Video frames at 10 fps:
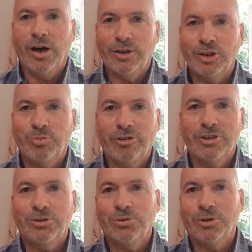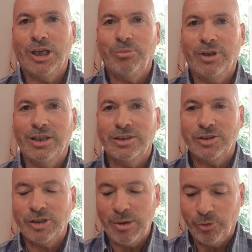by the Spirit or keeping in
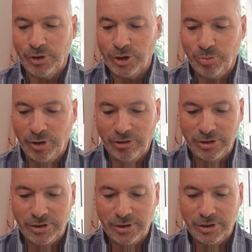step with the Spirit,